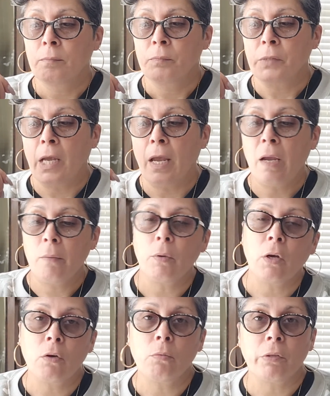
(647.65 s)
a
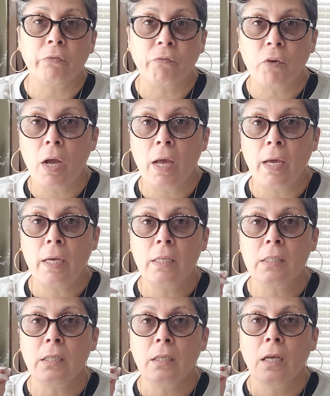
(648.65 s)
hamburger with
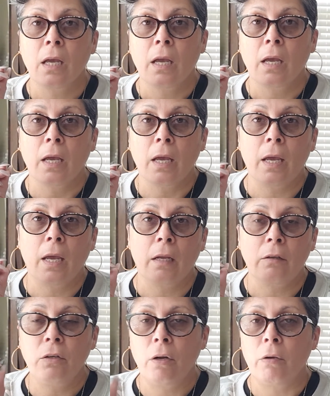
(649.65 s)
fries.
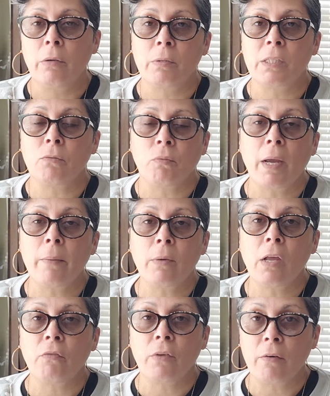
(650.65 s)
And, he would ramble
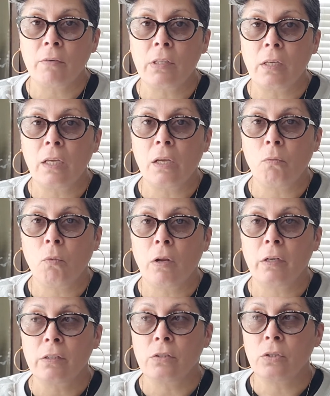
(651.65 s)
off everything he
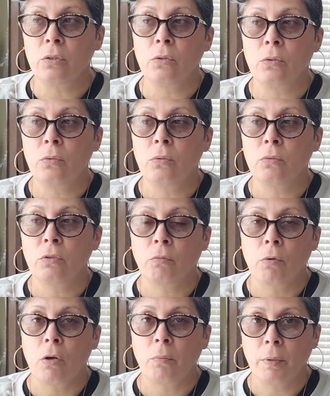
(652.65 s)
wanted to the
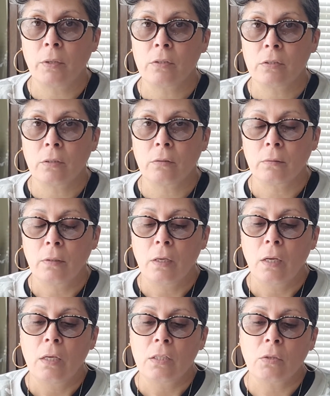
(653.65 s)
wrong person.
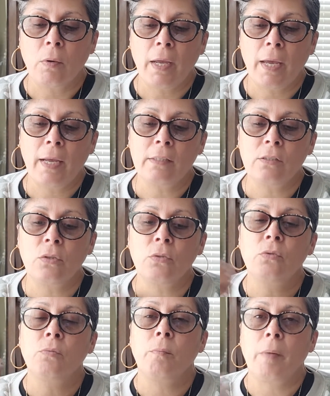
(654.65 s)
So I had
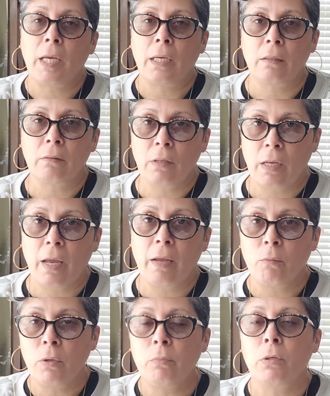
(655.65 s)
to
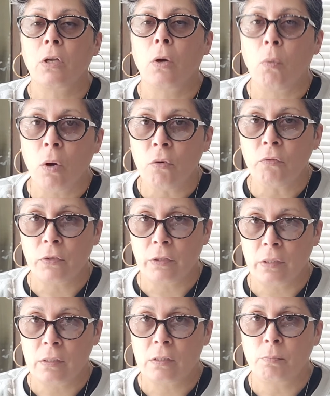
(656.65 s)
and we would go over
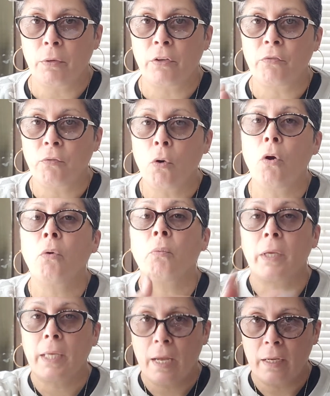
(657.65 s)
this before
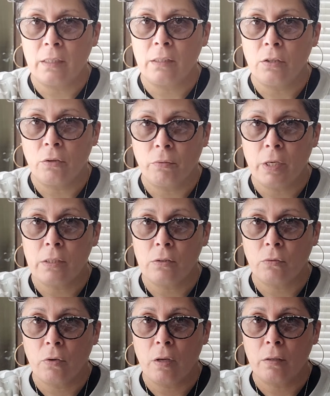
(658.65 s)
we got into the
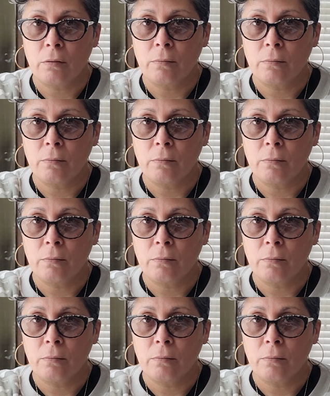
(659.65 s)
restaurant.